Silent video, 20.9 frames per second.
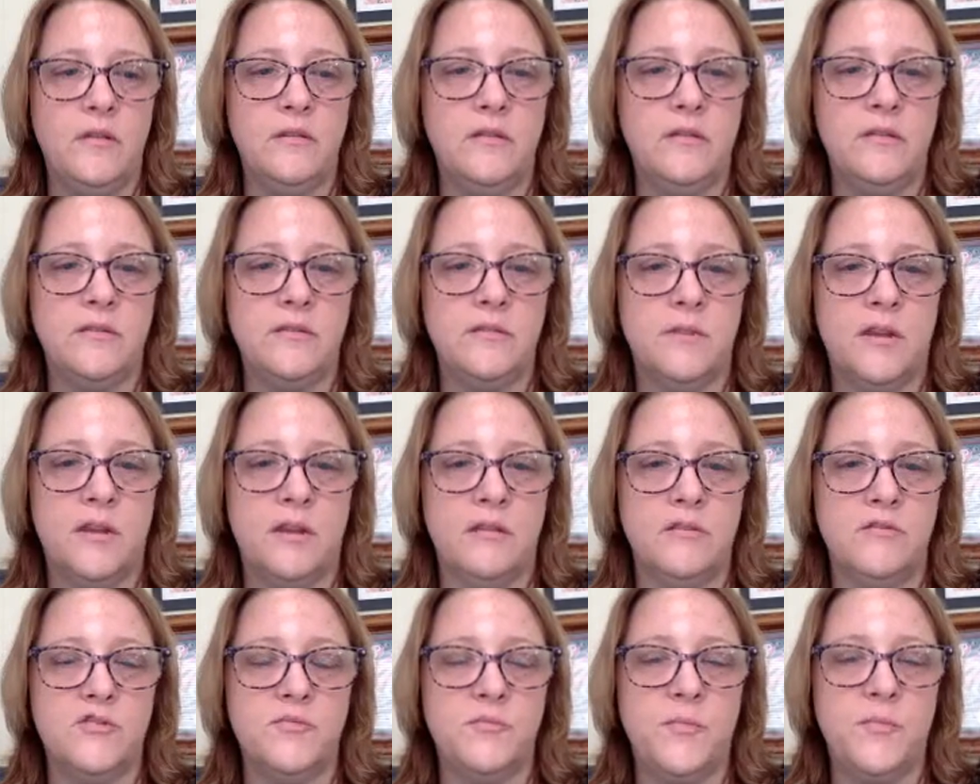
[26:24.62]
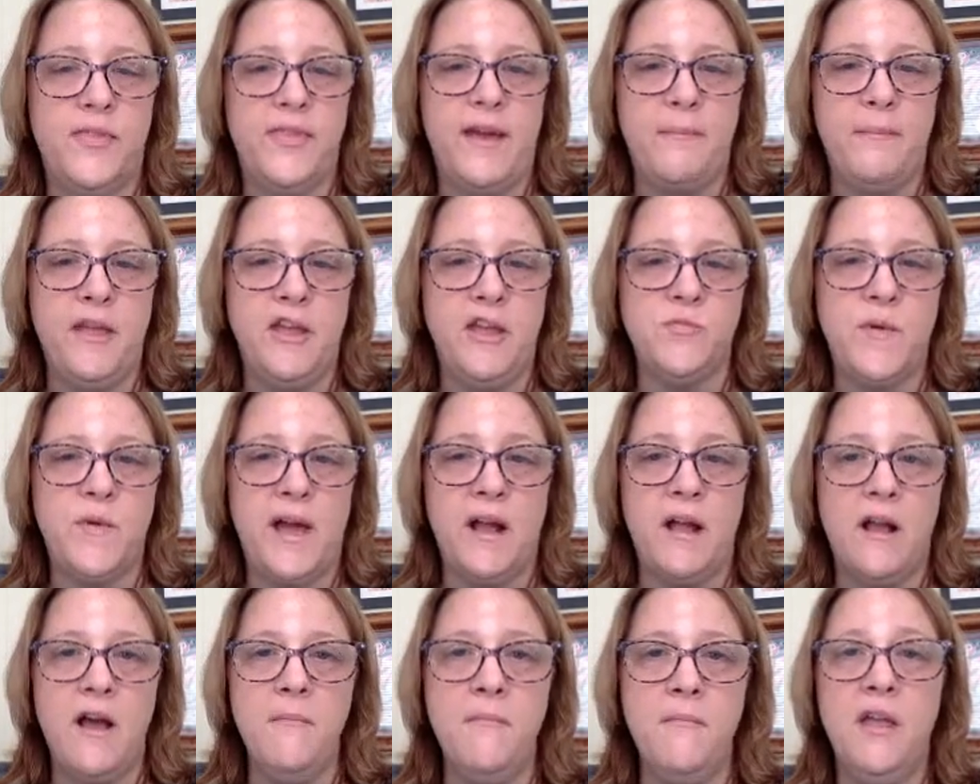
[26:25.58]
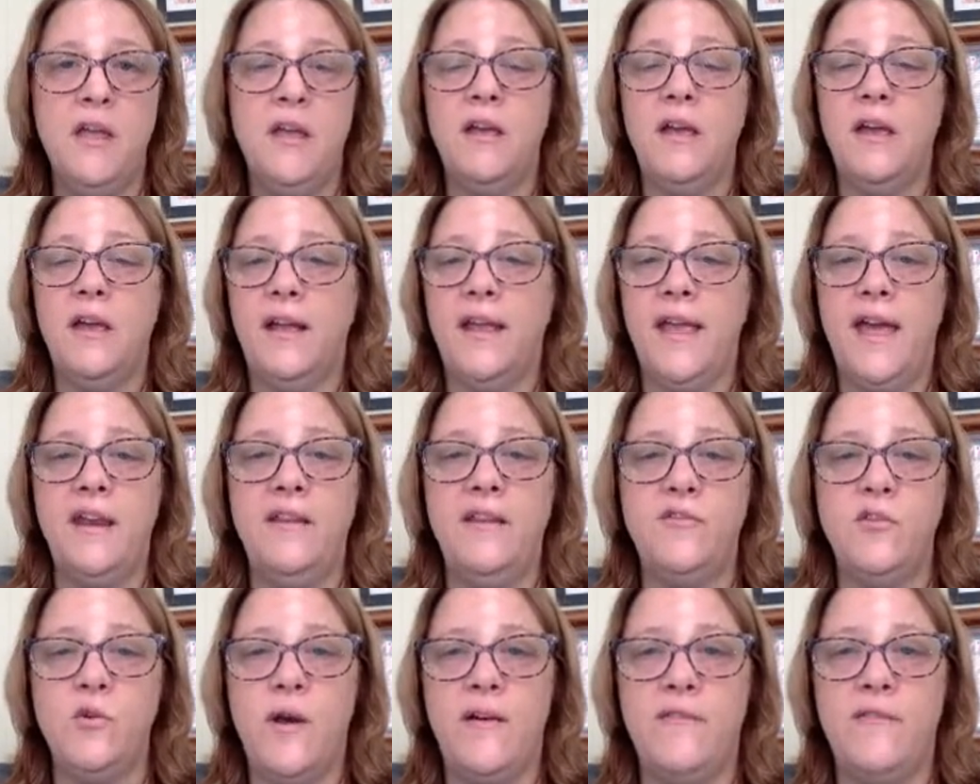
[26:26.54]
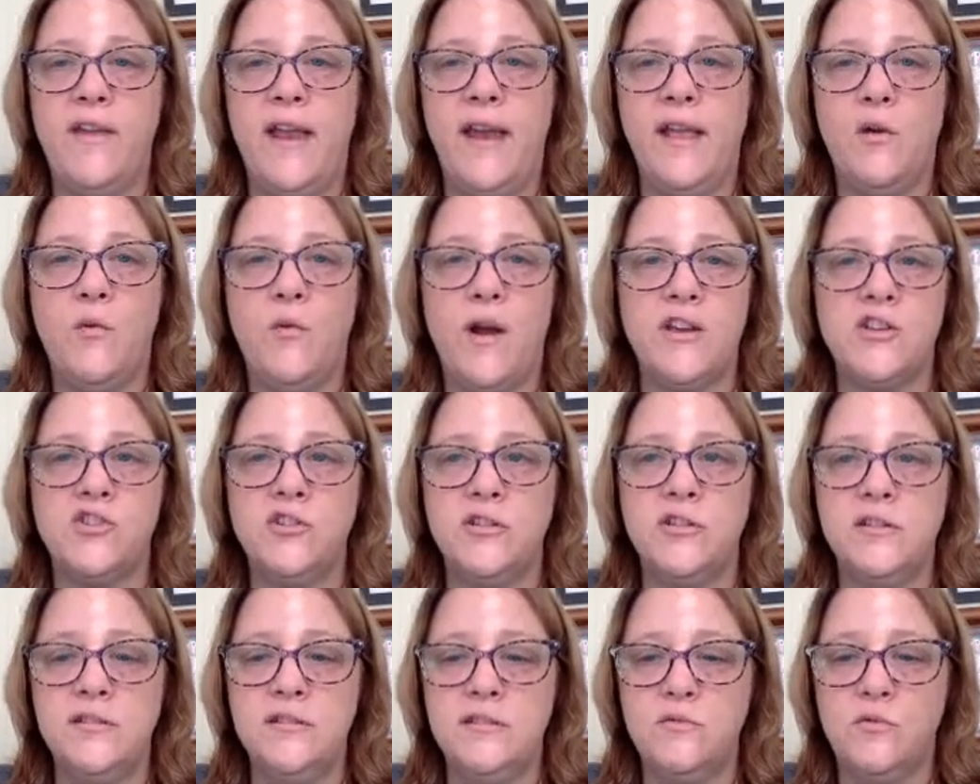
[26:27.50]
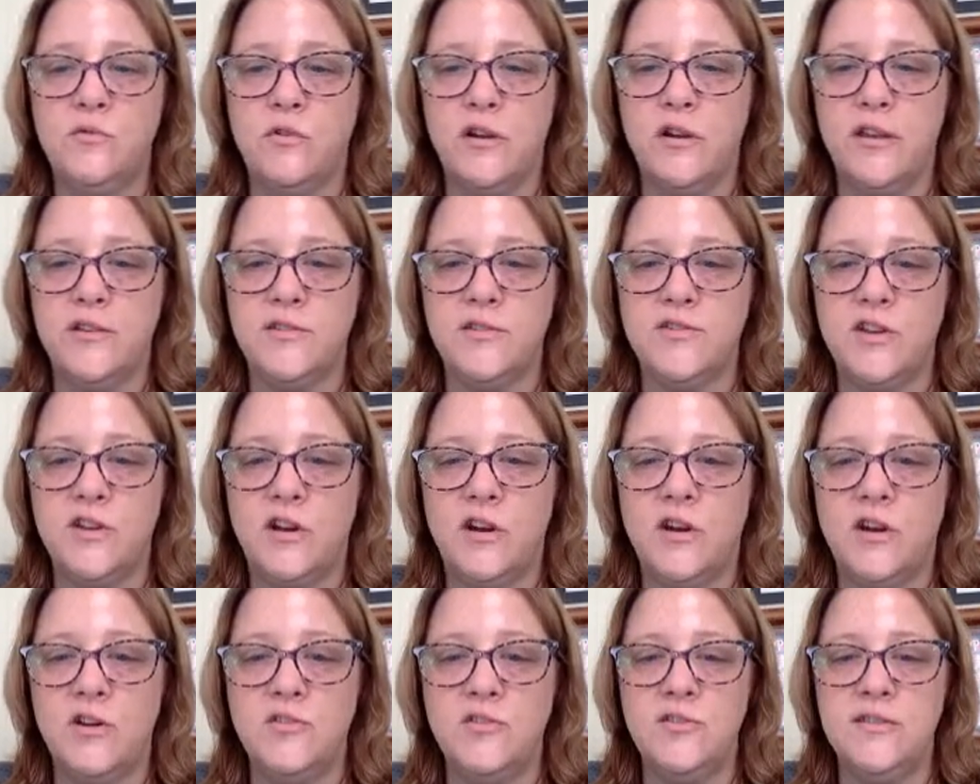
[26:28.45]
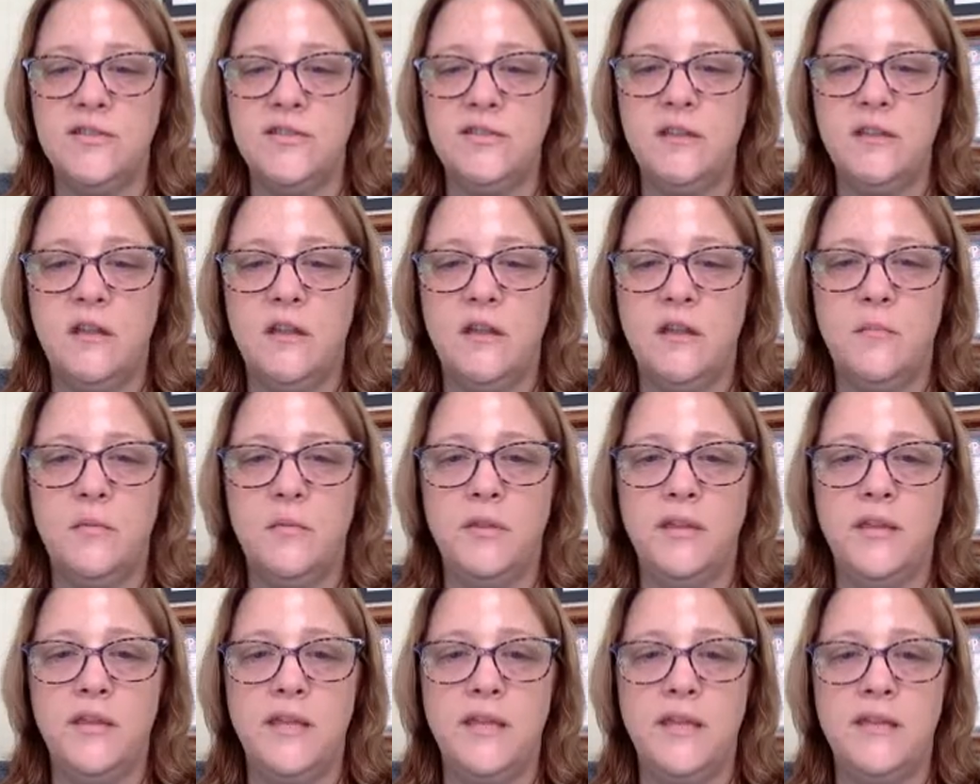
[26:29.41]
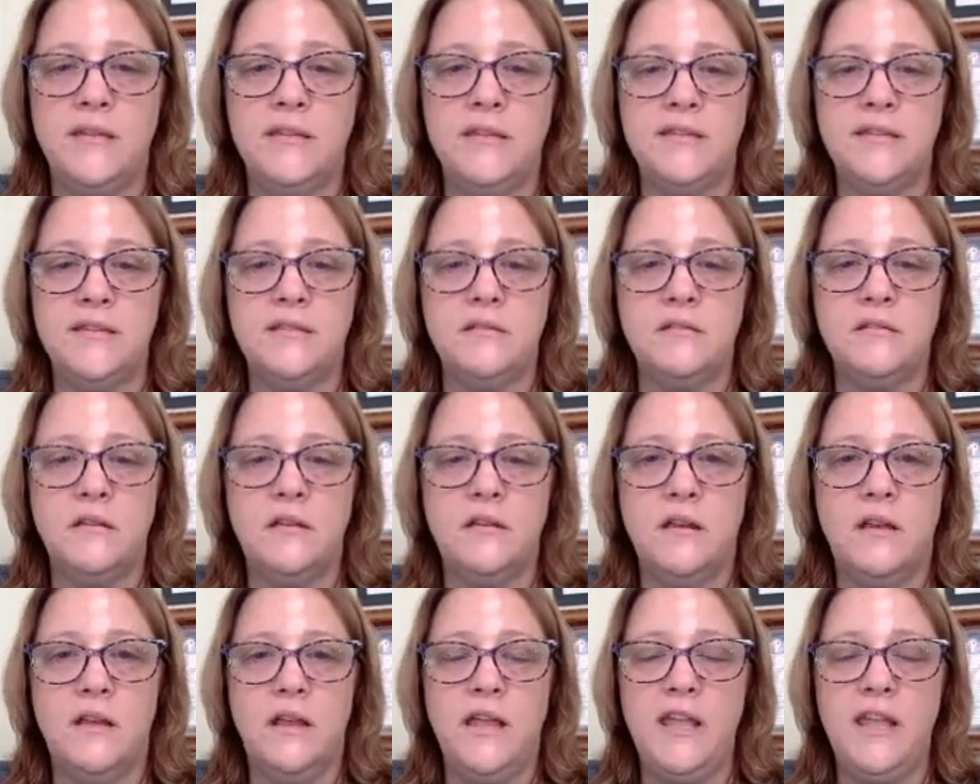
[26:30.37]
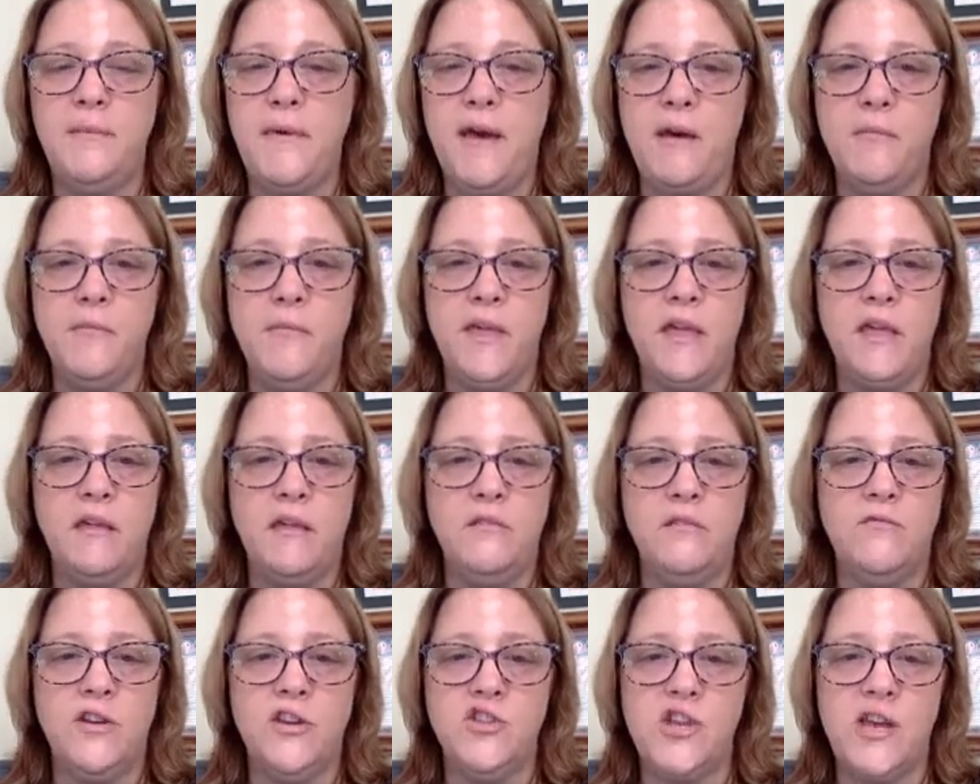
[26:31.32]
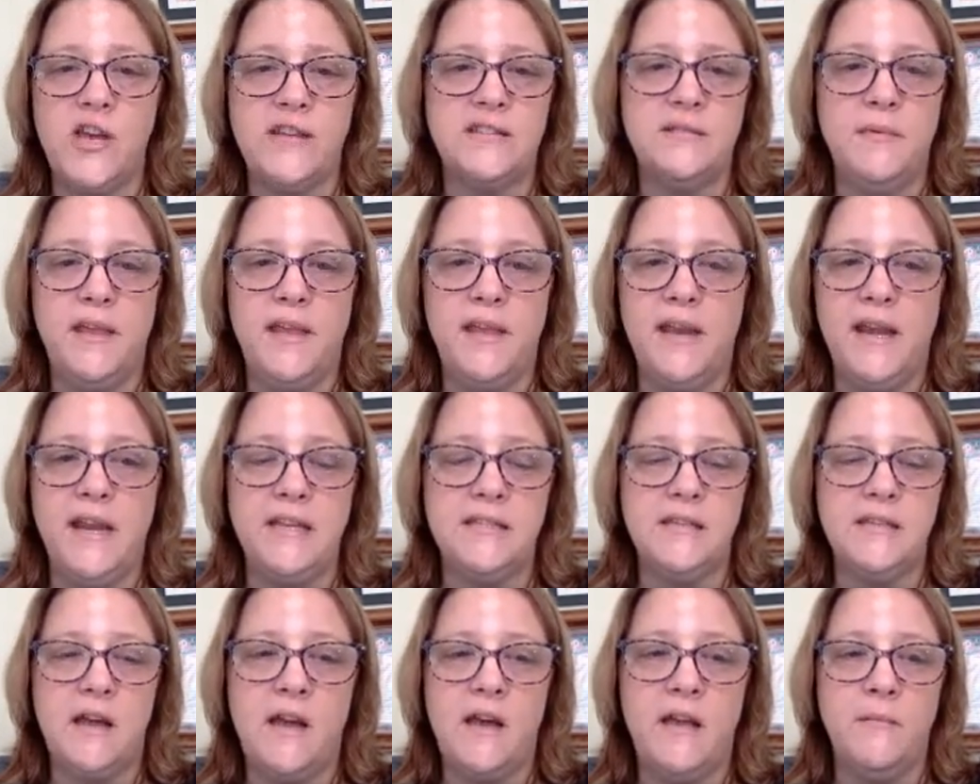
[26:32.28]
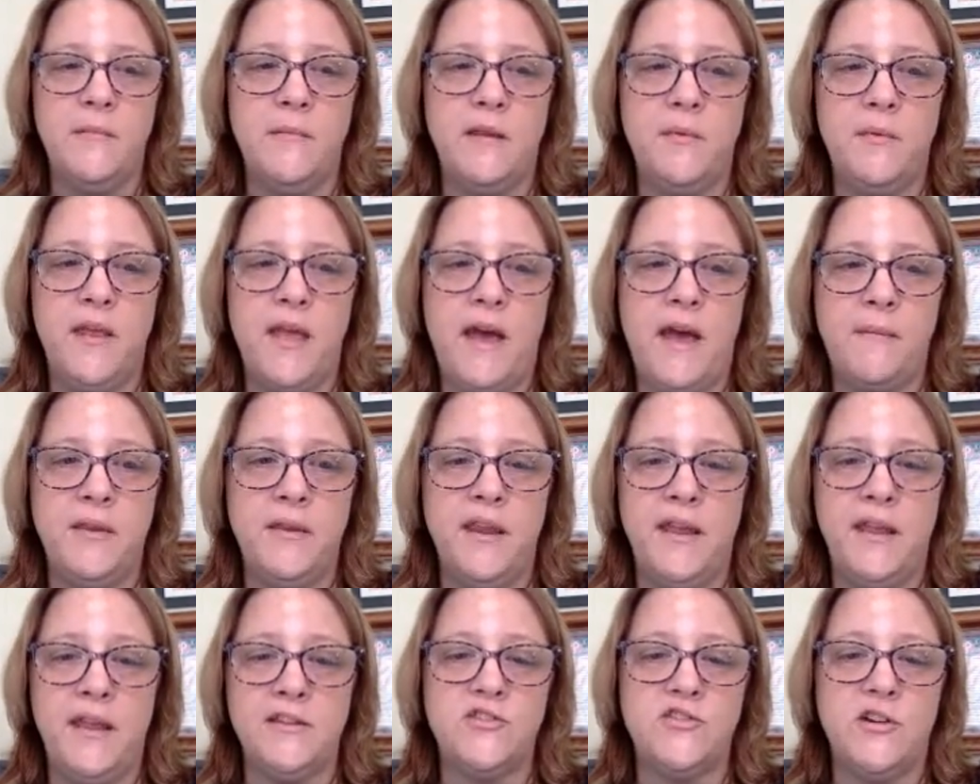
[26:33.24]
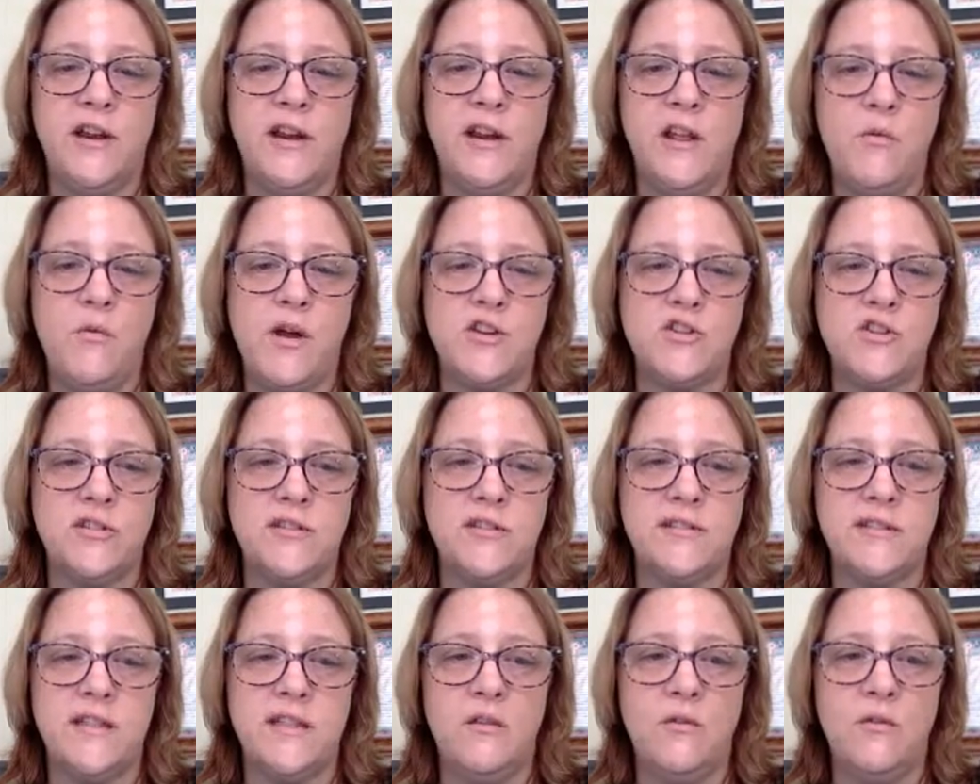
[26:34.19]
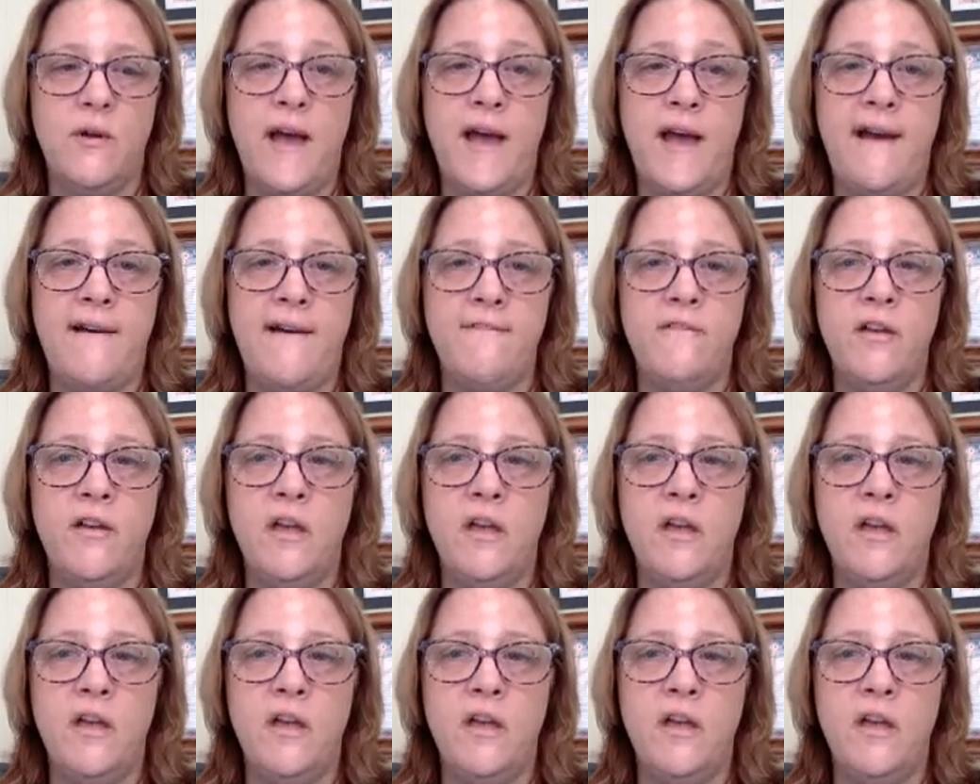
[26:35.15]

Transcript: So I'm going to just put that page back up. Again, if you have any questions or concerns, please email me, reach out to me at any time. I'd be happy to answer any questions that you have.